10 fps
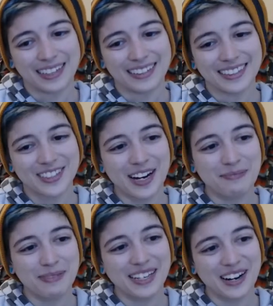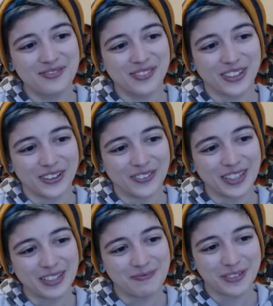Try to be careful
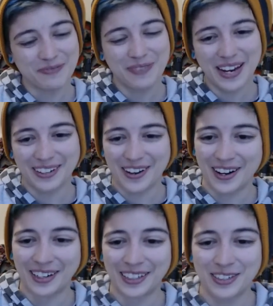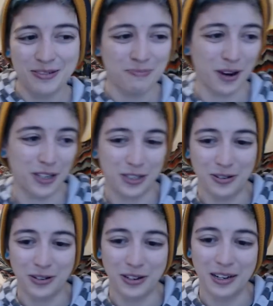when you put paint on a toothbrush
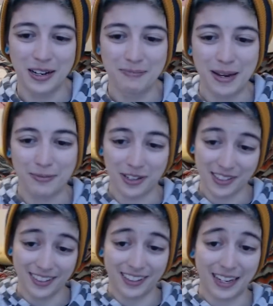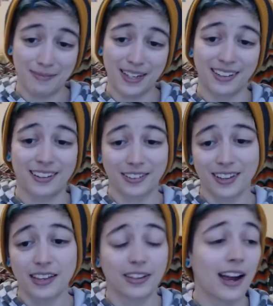or a paintbrush. And look, I made another
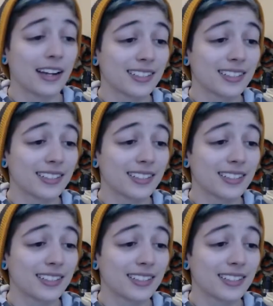line there.